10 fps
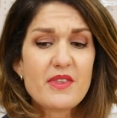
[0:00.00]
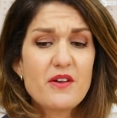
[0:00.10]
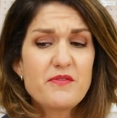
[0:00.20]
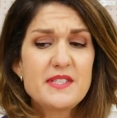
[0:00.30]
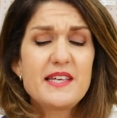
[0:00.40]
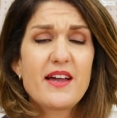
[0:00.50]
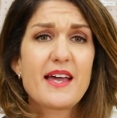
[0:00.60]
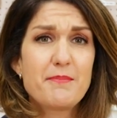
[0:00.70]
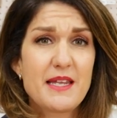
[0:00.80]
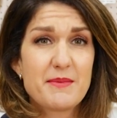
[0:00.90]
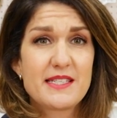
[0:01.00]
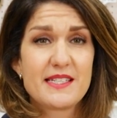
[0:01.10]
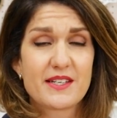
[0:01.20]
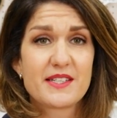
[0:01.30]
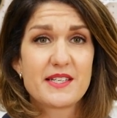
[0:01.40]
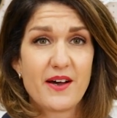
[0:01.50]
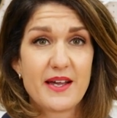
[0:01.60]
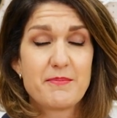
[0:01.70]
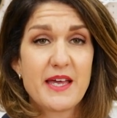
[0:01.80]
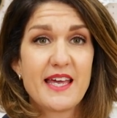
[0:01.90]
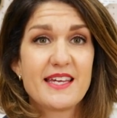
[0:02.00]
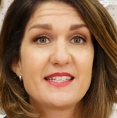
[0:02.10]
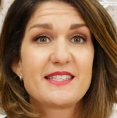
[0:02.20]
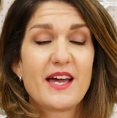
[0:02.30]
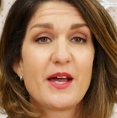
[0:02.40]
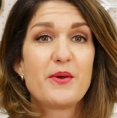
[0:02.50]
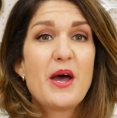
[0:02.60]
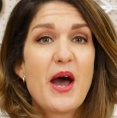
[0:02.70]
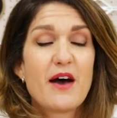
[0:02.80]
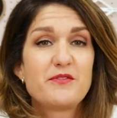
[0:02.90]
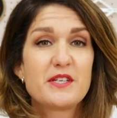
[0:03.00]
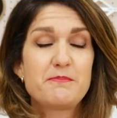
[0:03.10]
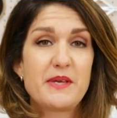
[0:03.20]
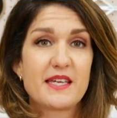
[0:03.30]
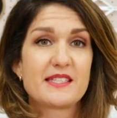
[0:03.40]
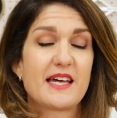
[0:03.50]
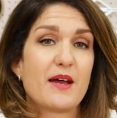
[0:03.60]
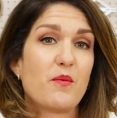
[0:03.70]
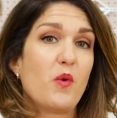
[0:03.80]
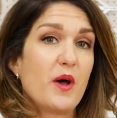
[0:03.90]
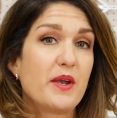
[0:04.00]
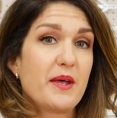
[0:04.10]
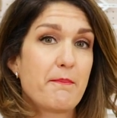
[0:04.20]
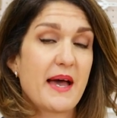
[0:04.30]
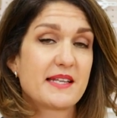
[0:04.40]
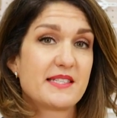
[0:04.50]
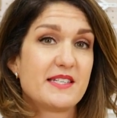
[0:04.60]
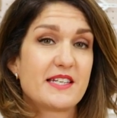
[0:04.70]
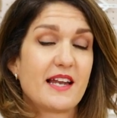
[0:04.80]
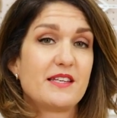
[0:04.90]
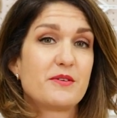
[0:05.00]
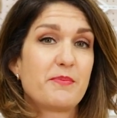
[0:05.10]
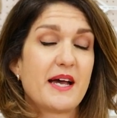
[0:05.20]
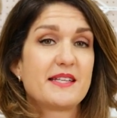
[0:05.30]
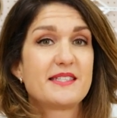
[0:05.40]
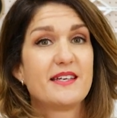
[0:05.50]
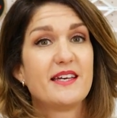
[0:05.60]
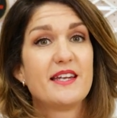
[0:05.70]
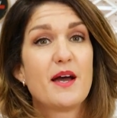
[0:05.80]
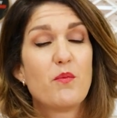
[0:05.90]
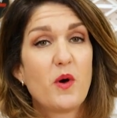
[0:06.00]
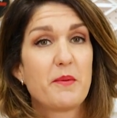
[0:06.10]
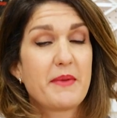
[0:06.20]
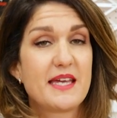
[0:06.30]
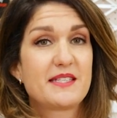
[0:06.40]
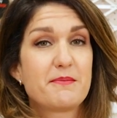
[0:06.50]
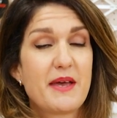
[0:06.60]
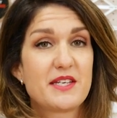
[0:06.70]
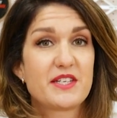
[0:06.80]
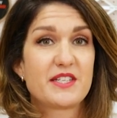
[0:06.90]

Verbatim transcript: obviously I am limited on time here, so I've just picked out one pattern challenge pattern and one made to measure